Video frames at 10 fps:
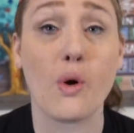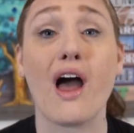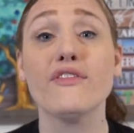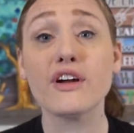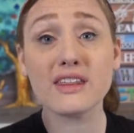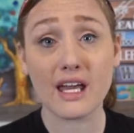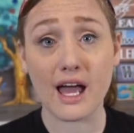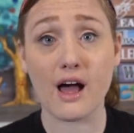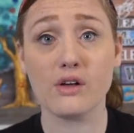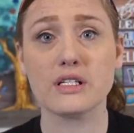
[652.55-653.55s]
everything
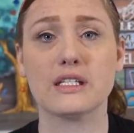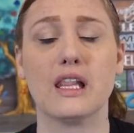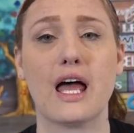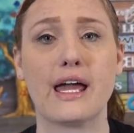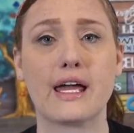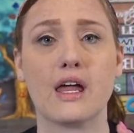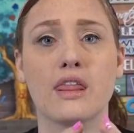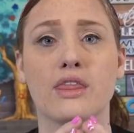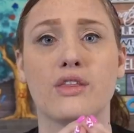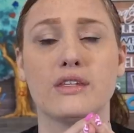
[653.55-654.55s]
else like
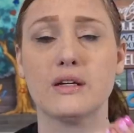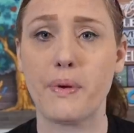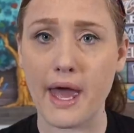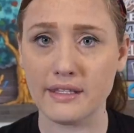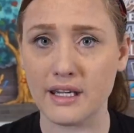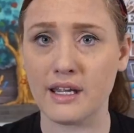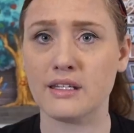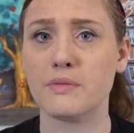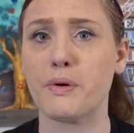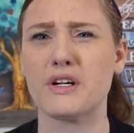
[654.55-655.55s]
the
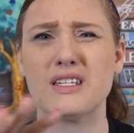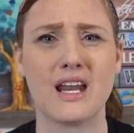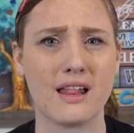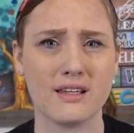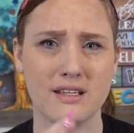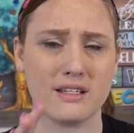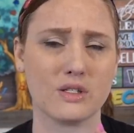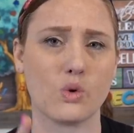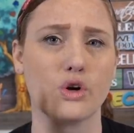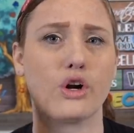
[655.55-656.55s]
dependent personality
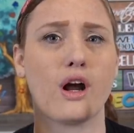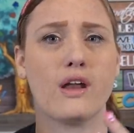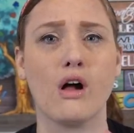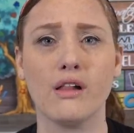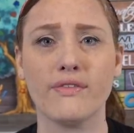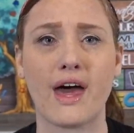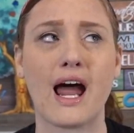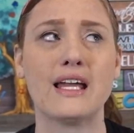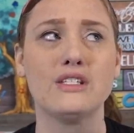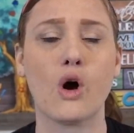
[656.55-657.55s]
disorder and all of that
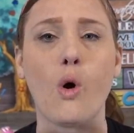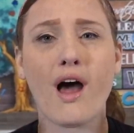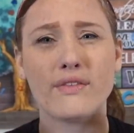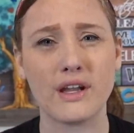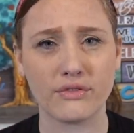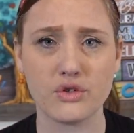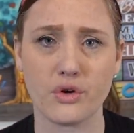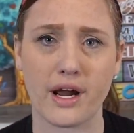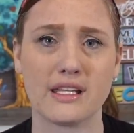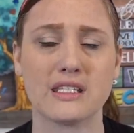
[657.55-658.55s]
I don't have enough
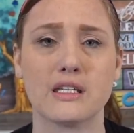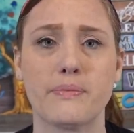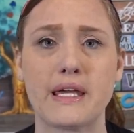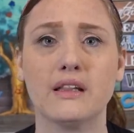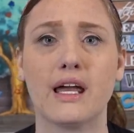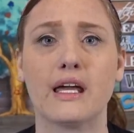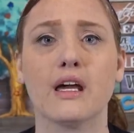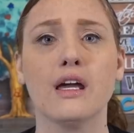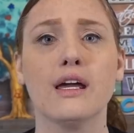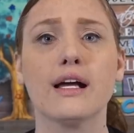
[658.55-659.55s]
traits to be like
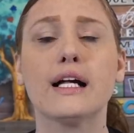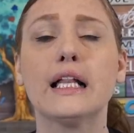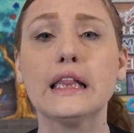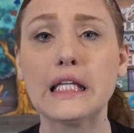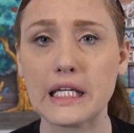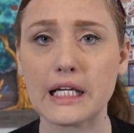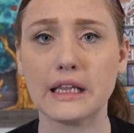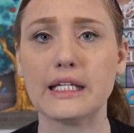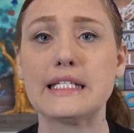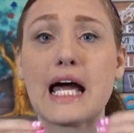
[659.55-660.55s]

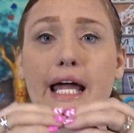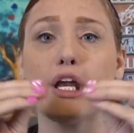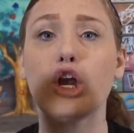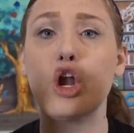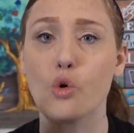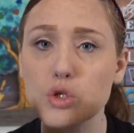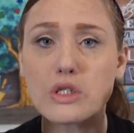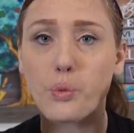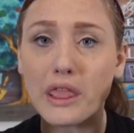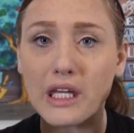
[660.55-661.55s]
clinically
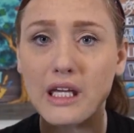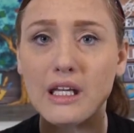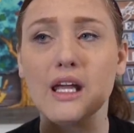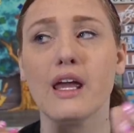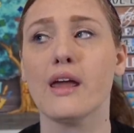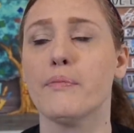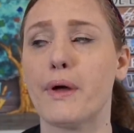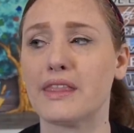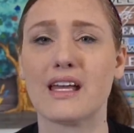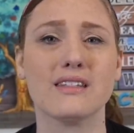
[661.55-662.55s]
diagnosed with it,
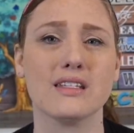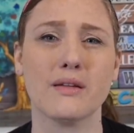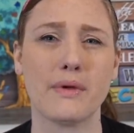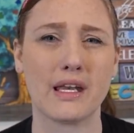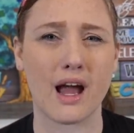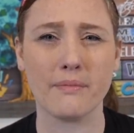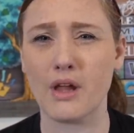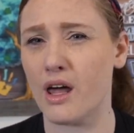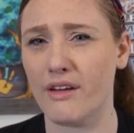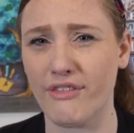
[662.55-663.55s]
but that doesn't mean I'm
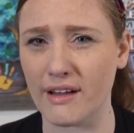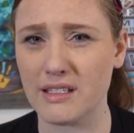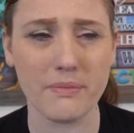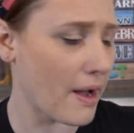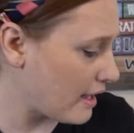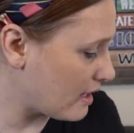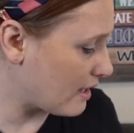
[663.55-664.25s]
not affected by it,